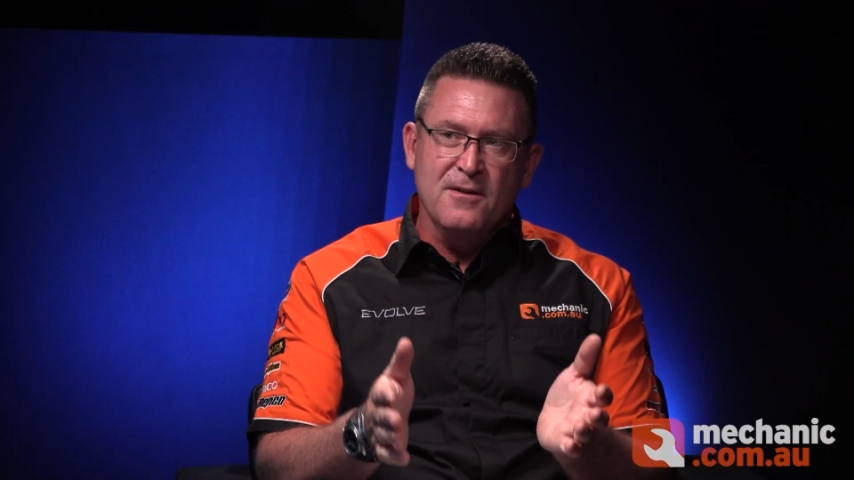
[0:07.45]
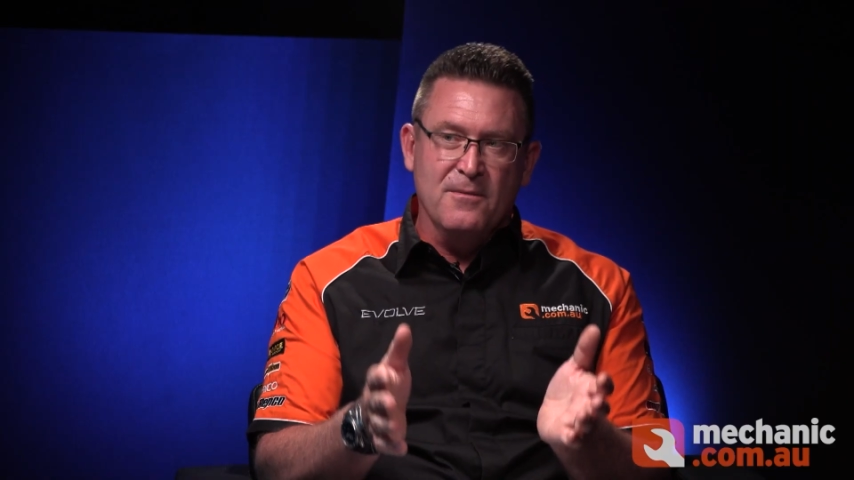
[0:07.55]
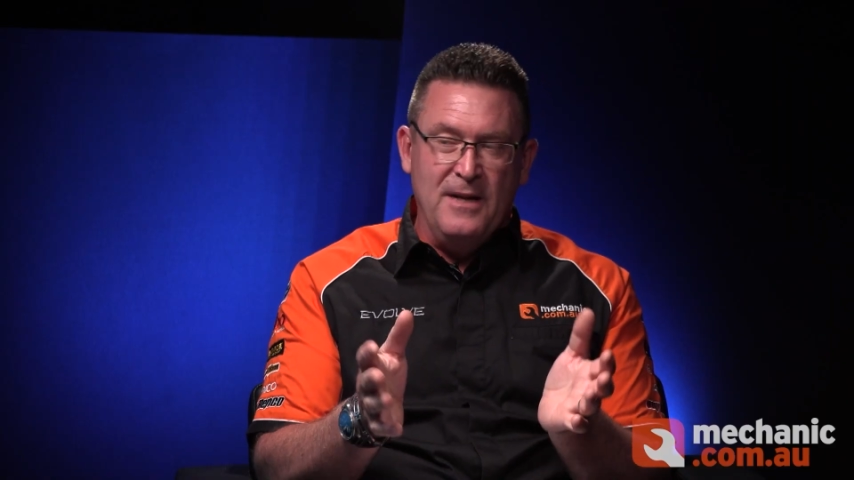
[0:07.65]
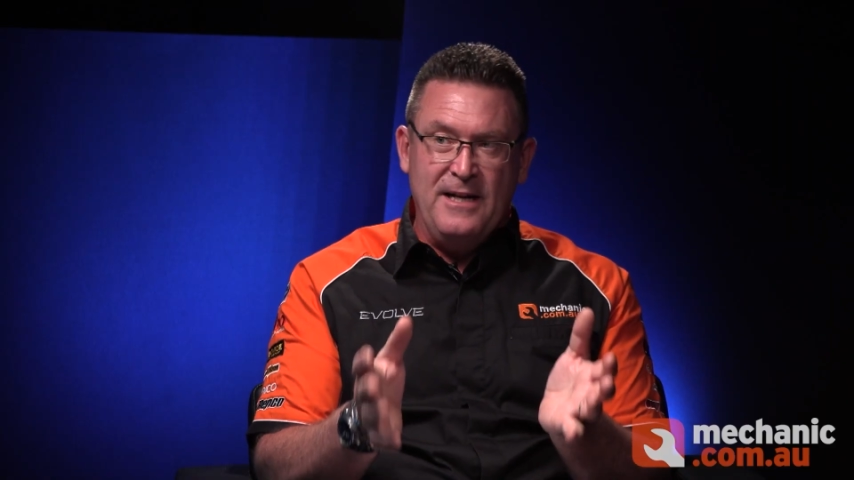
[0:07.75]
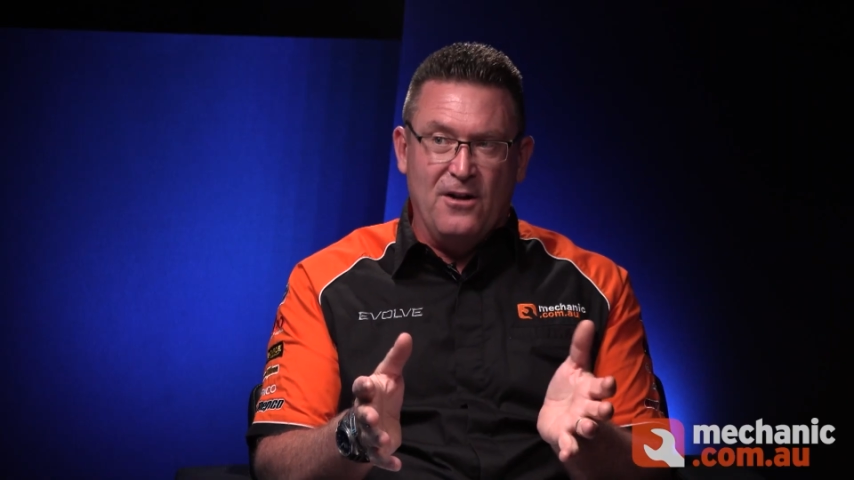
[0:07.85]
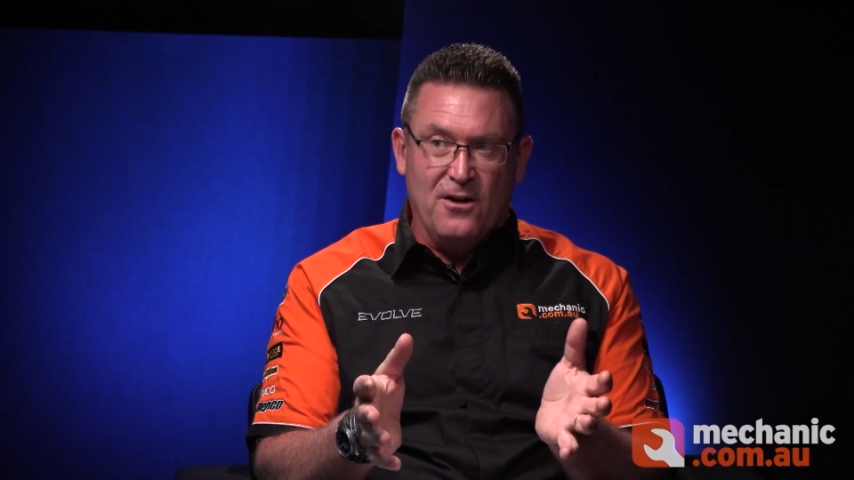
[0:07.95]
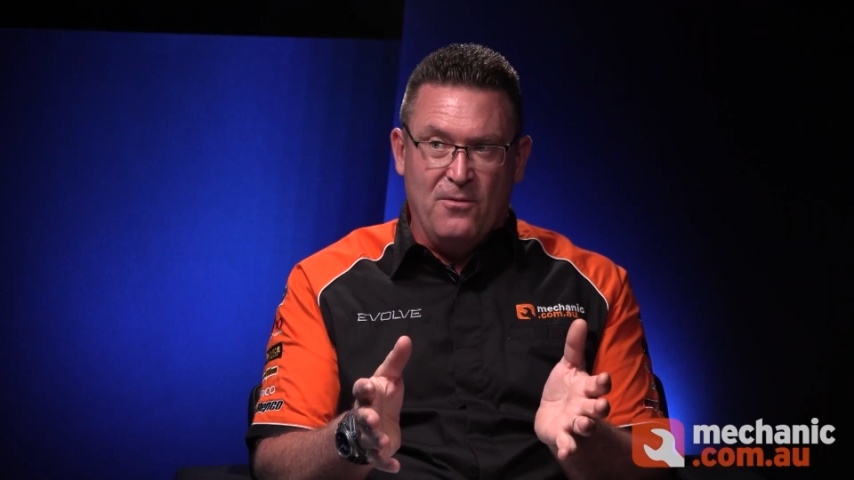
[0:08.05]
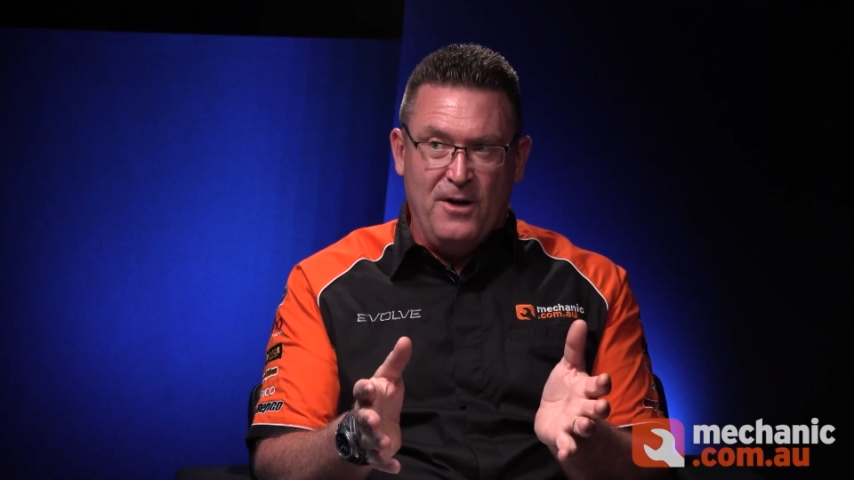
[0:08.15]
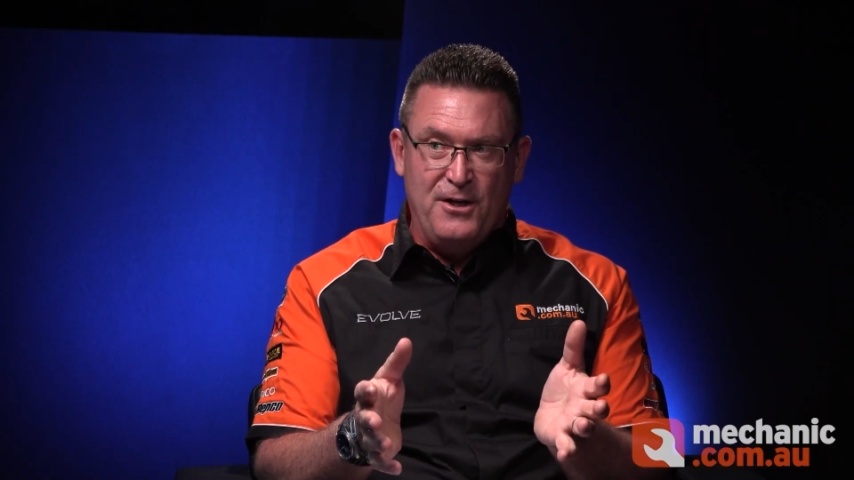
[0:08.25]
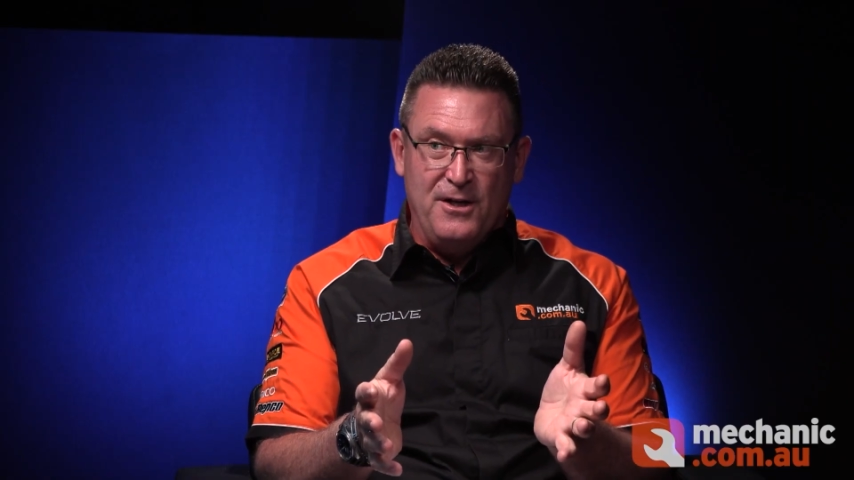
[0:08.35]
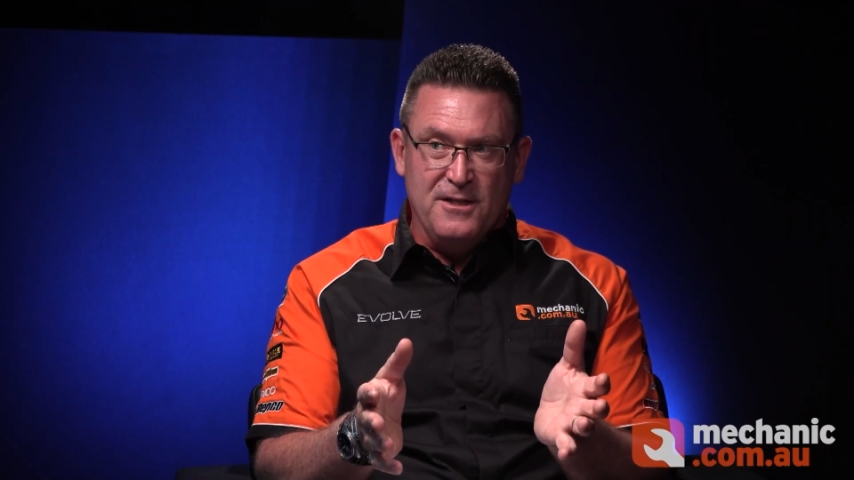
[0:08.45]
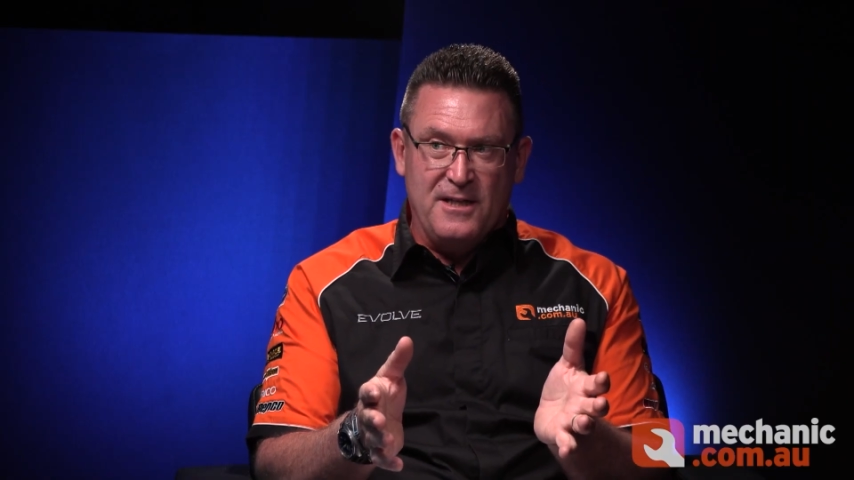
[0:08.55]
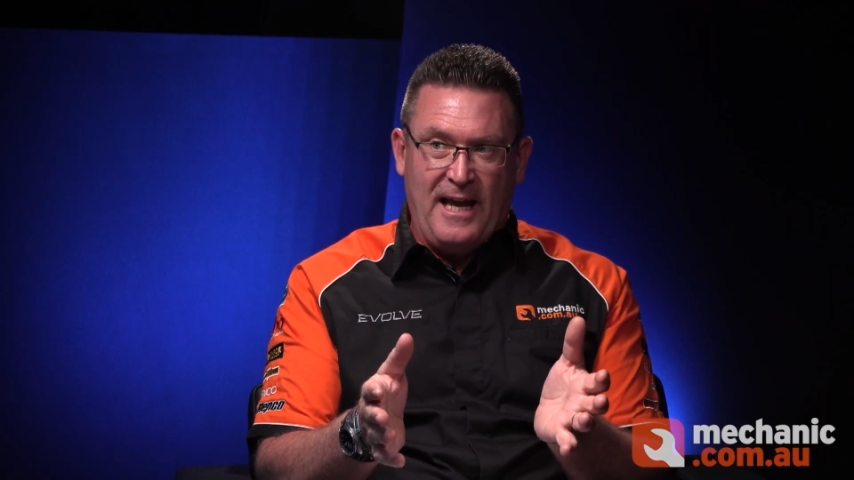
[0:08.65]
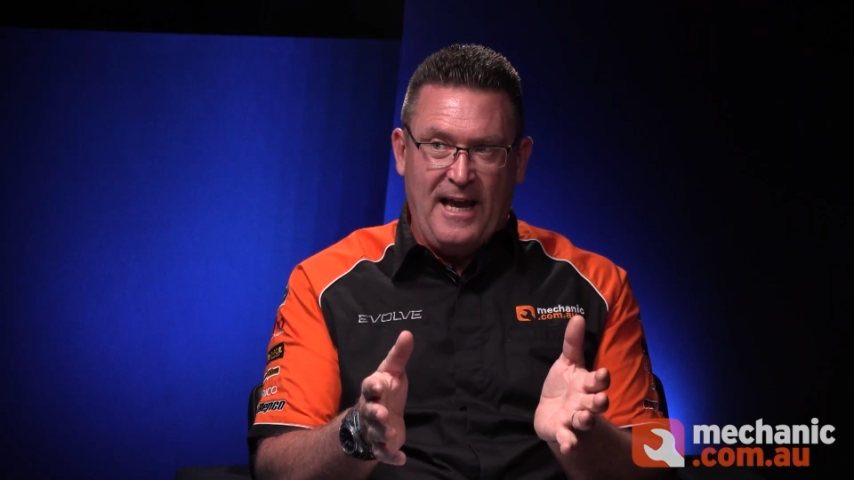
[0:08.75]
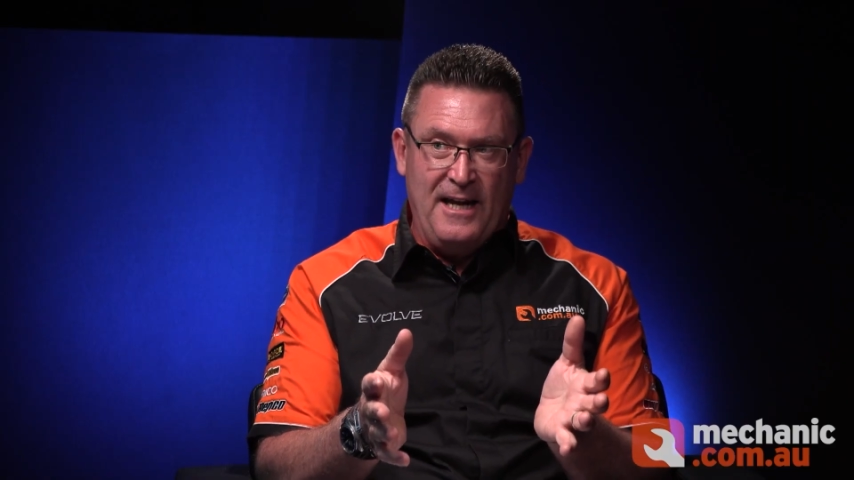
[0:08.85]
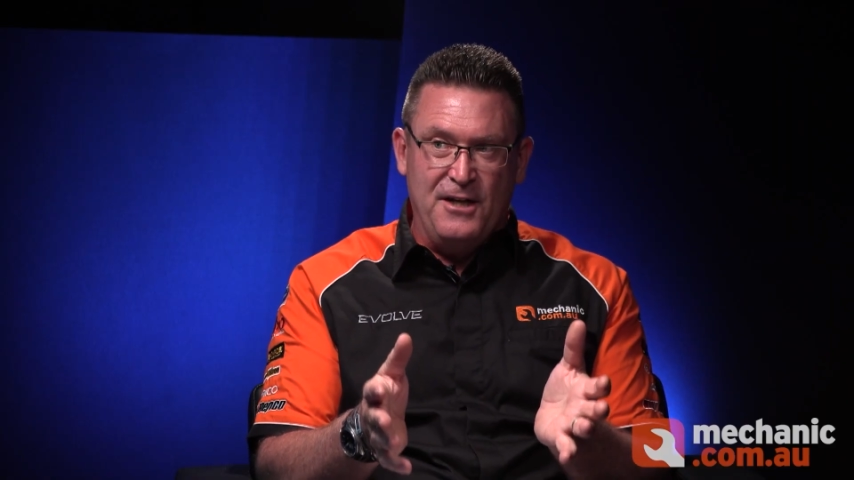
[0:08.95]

the million dollar question is can